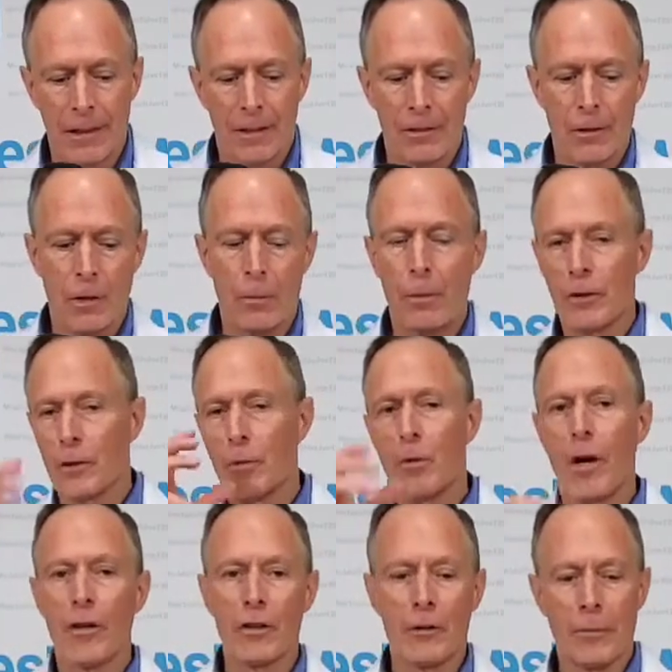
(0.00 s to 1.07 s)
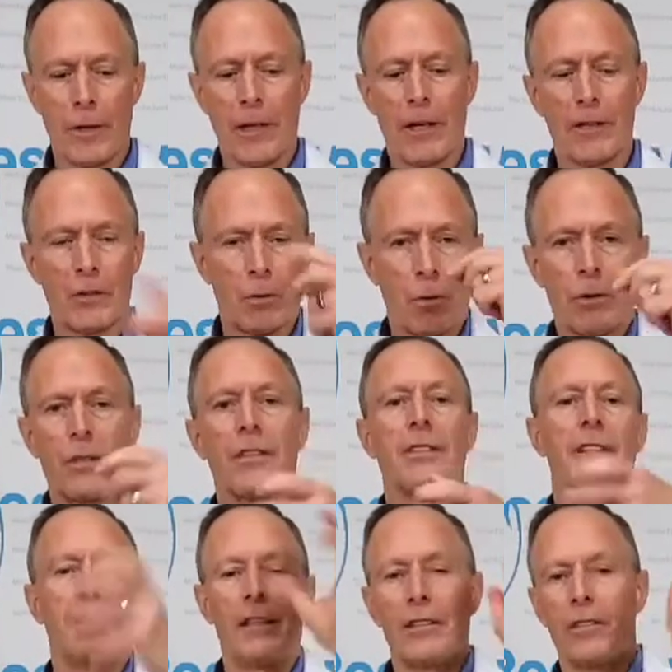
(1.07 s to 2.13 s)
So put some water in your mouth, squirt this
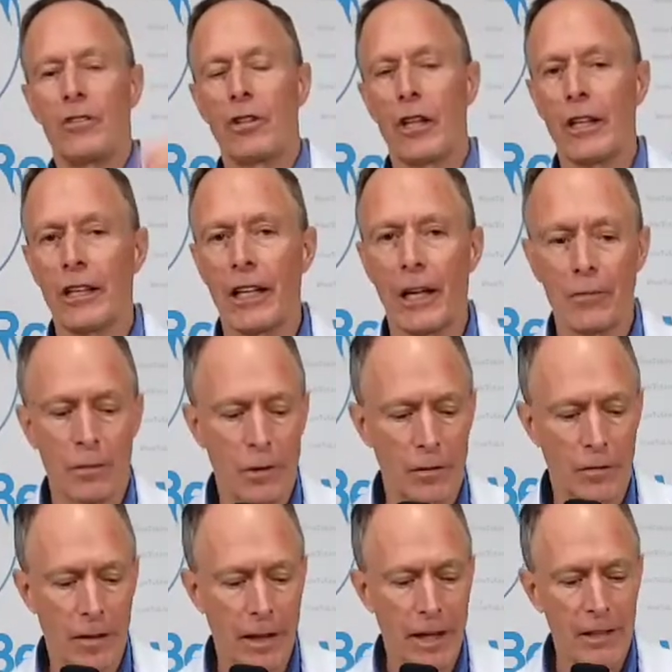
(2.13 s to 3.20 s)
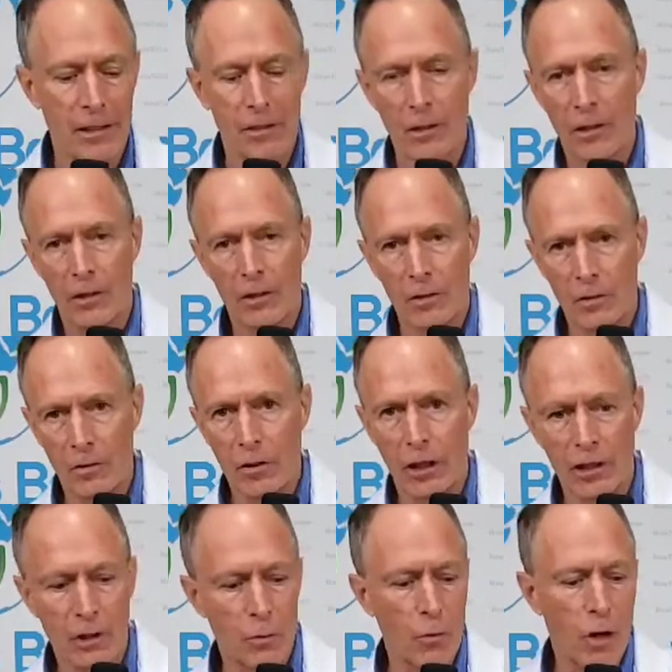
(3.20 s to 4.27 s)
in, chug it down really fast, and you can
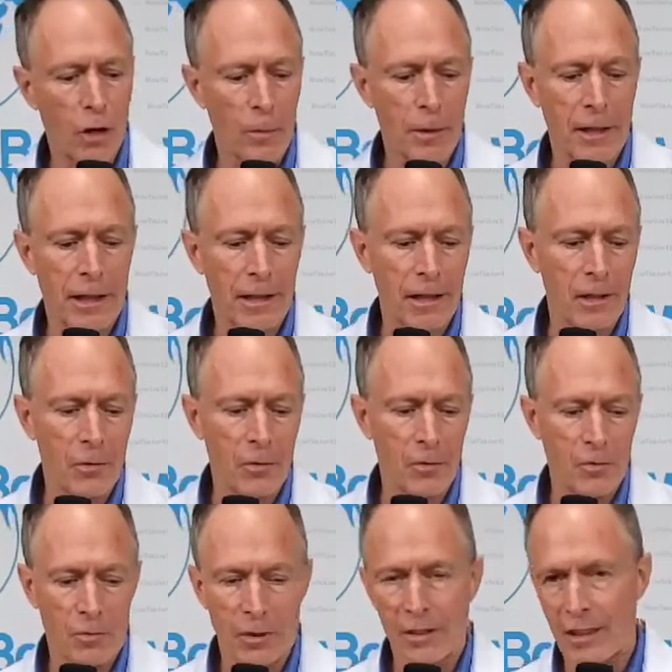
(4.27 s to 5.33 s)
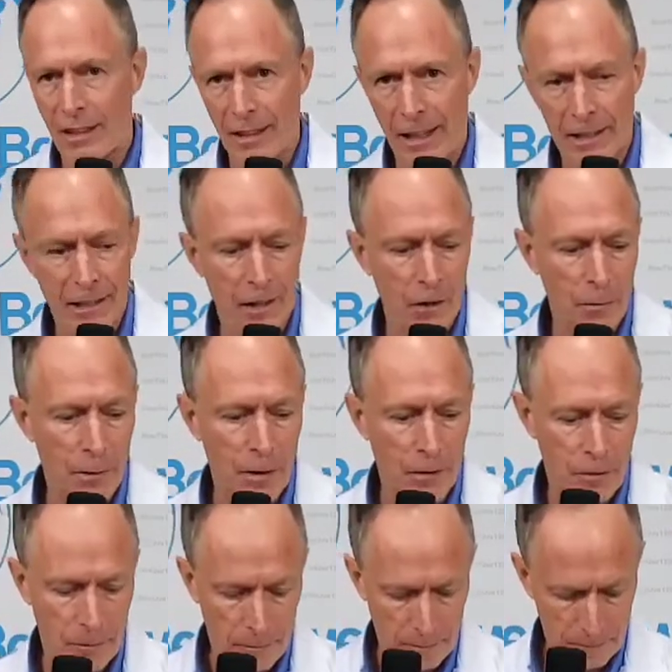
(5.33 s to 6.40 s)
chug some water behind it to rinse the taste out of your mouth.